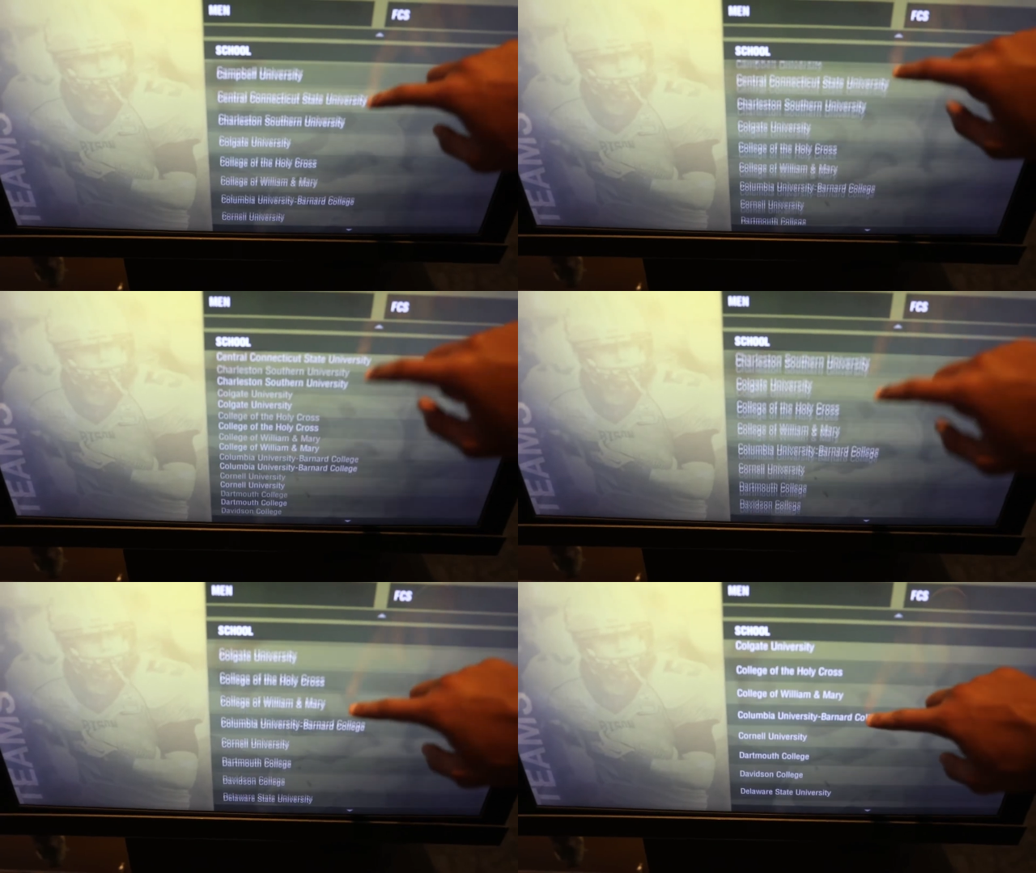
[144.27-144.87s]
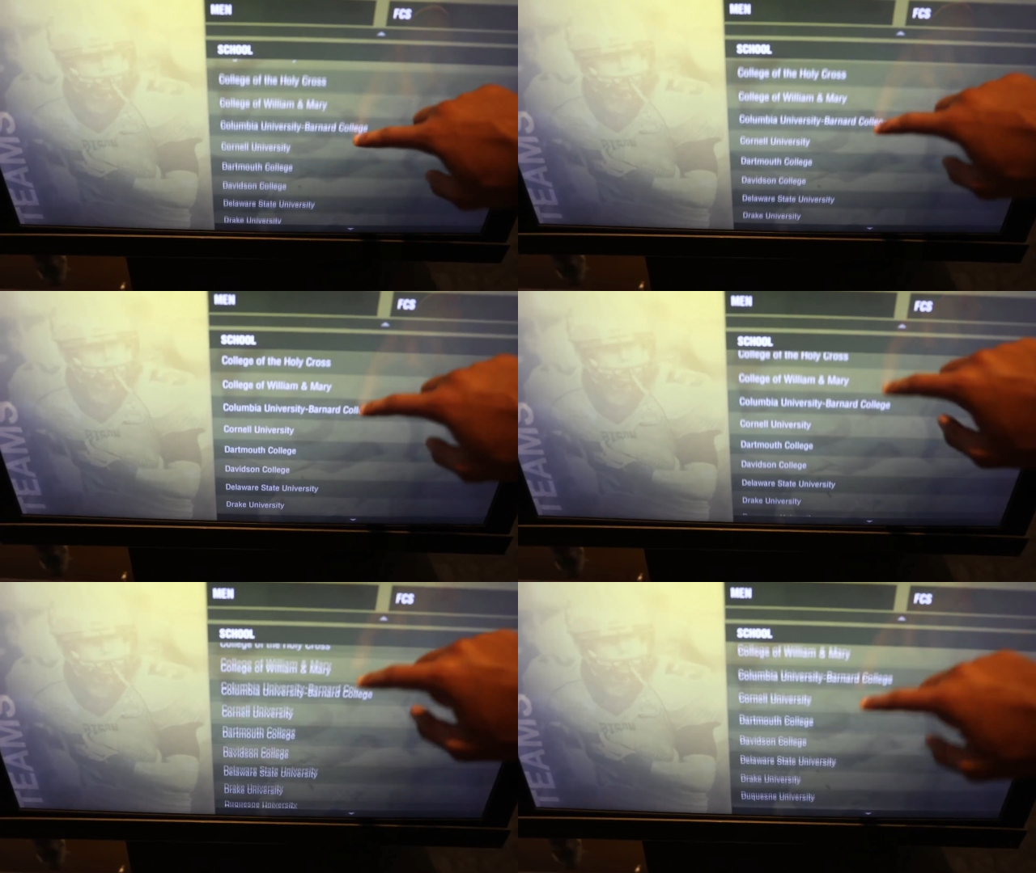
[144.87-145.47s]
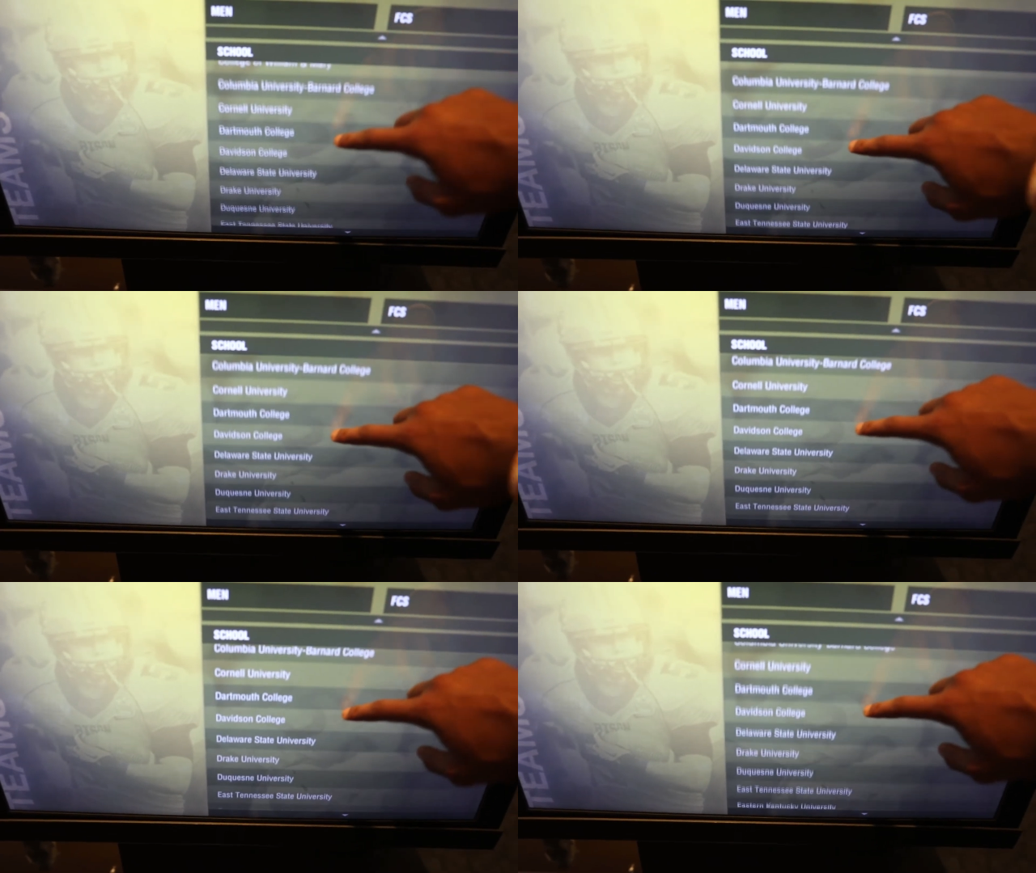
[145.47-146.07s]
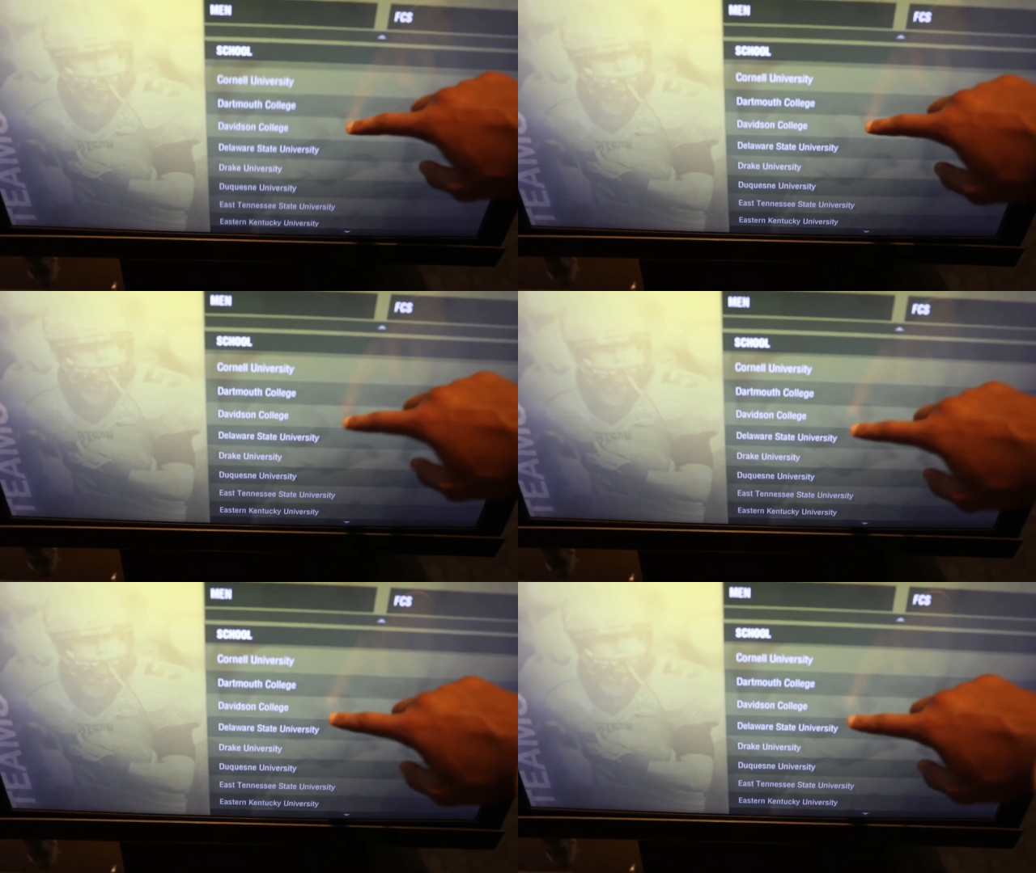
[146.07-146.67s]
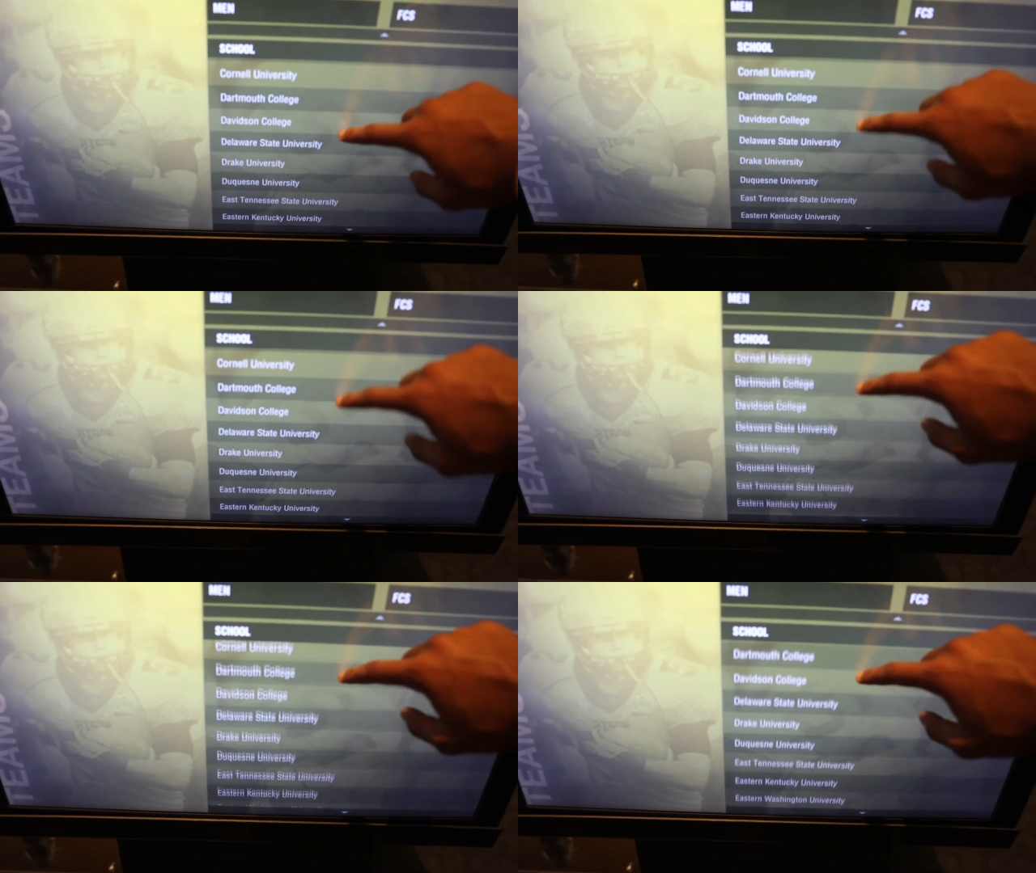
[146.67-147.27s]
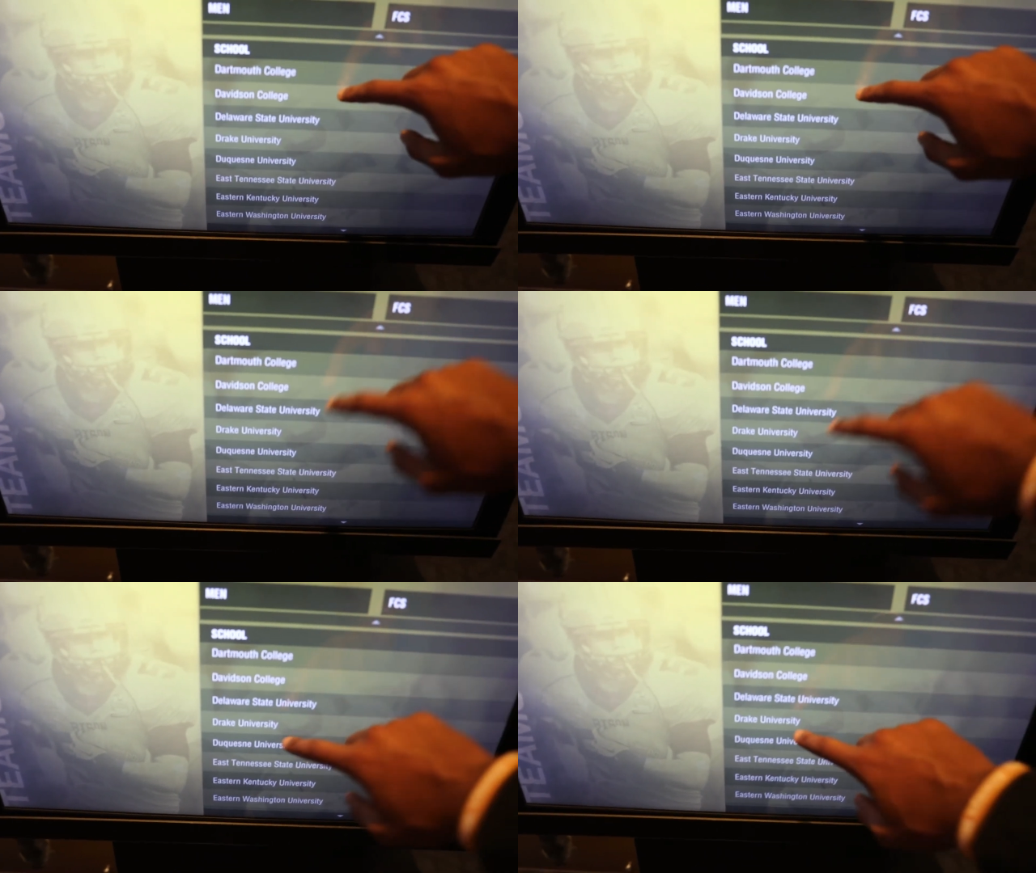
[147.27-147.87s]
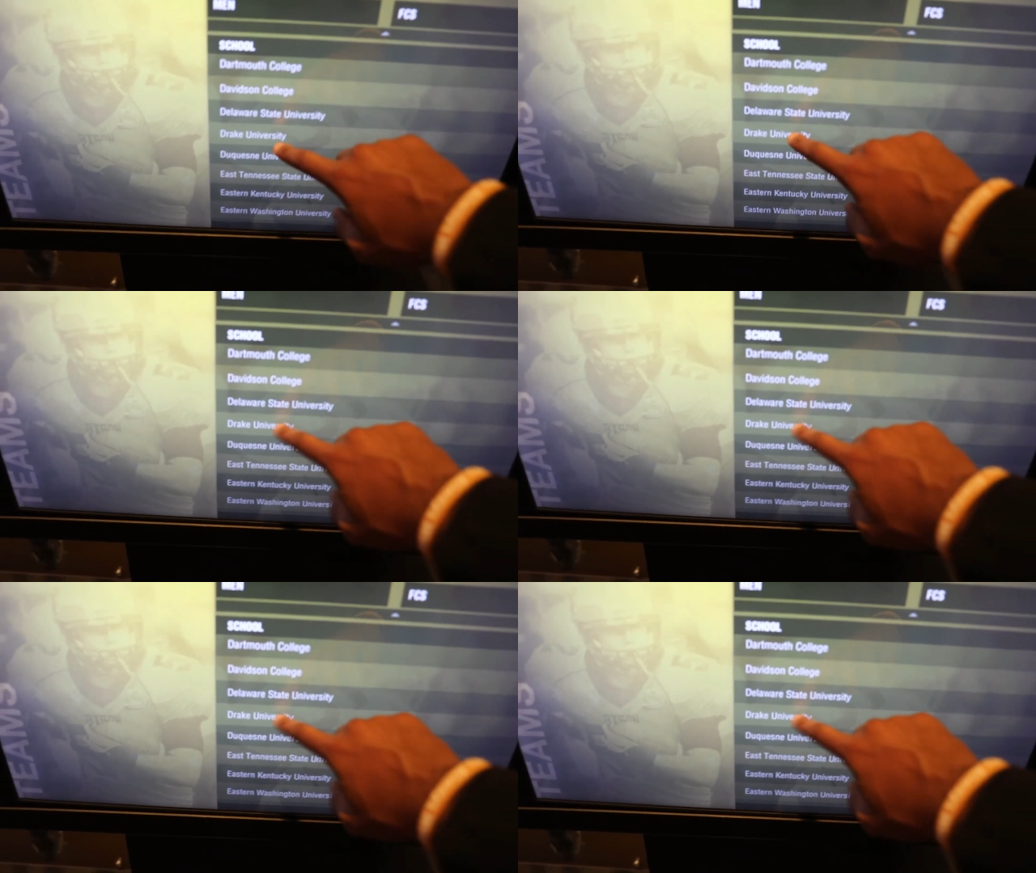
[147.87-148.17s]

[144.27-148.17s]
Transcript: [unreadable: no face in view]